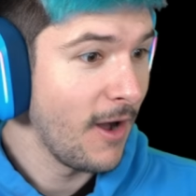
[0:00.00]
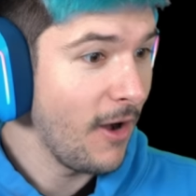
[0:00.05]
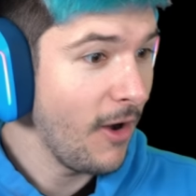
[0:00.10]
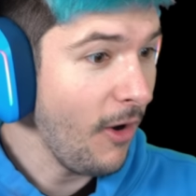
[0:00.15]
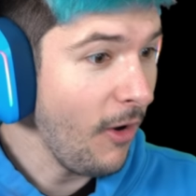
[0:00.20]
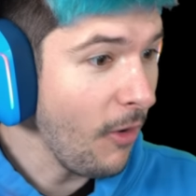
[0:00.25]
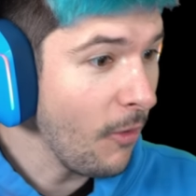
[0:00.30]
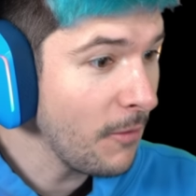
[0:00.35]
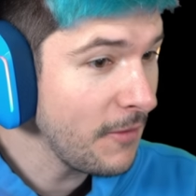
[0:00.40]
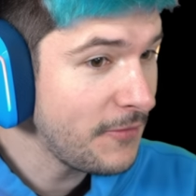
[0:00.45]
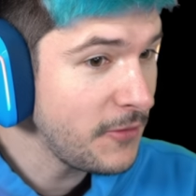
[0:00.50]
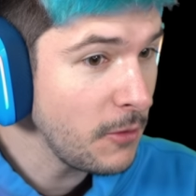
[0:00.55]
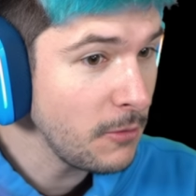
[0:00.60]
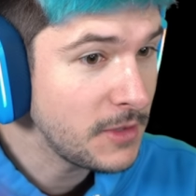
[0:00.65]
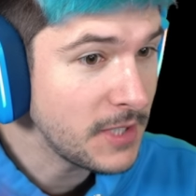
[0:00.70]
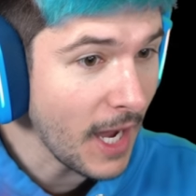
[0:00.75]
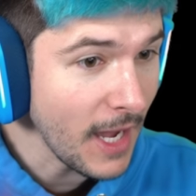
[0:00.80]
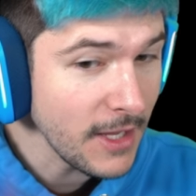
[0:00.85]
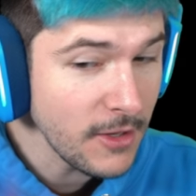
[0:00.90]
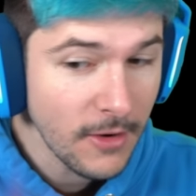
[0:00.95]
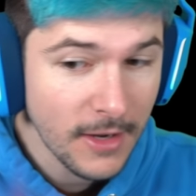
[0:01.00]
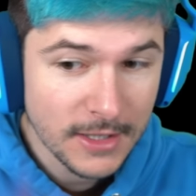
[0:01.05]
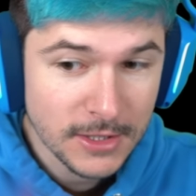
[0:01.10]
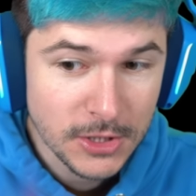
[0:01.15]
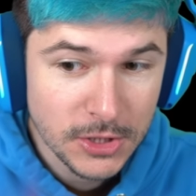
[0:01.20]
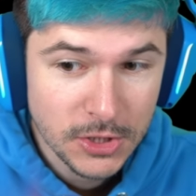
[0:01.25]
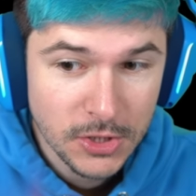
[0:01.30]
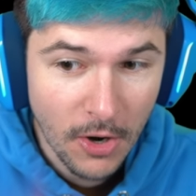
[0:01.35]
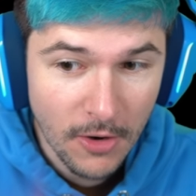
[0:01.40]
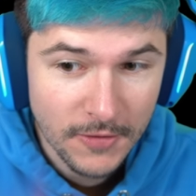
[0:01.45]
Oh, if you die, you gotta
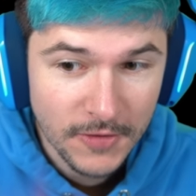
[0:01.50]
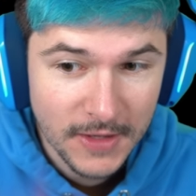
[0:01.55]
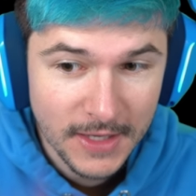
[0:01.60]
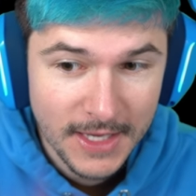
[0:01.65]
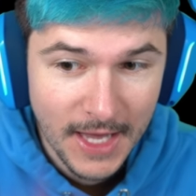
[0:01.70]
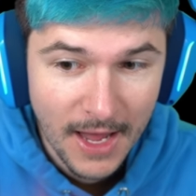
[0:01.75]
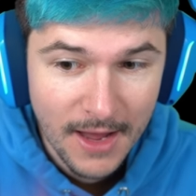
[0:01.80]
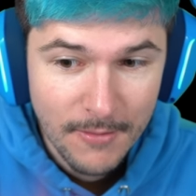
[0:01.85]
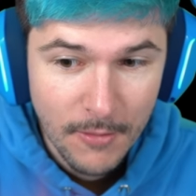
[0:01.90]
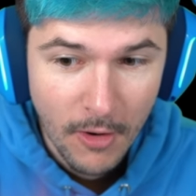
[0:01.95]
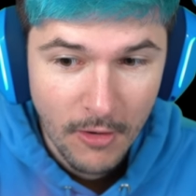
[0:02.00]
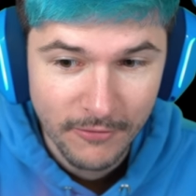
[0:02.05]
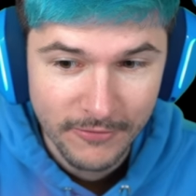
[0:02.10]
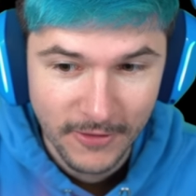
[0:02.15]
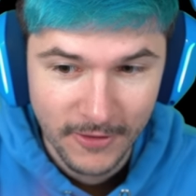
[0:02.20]
start the game over.